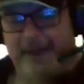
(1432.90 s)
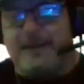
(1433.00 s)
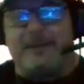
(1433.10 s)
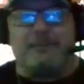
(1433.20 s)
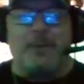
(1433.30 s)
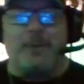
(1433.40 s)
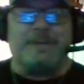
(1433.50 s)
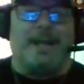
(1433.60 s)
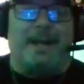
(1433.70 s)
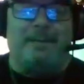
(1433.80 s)
I think the
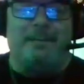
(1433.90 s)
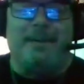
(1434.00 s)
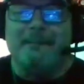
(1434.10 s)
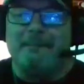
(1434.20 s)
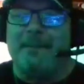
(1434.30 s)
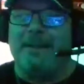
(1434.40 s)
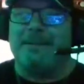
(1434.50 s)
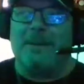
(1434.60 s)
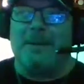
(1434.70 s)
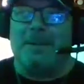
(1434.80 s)
first time that I
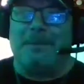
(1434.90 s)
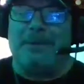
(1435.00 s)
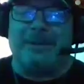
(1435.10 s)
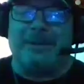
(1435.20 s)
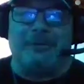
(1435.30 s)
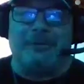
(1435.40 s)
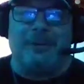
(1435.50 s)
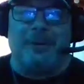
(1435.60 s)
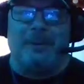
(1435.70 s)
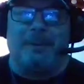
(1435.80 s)
saw on a particular
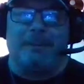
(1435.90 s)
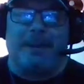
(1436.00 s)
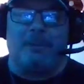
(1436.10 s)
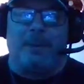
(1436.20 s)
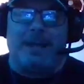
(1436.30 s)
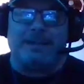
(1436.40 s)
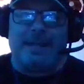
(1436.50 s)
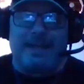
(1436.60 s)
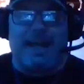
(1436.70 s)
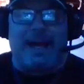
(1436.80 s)
show, I'm like, why is
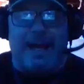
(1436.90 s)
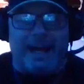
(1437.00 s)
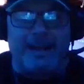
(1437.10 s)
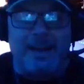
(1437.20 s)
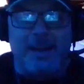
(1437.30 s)
that guy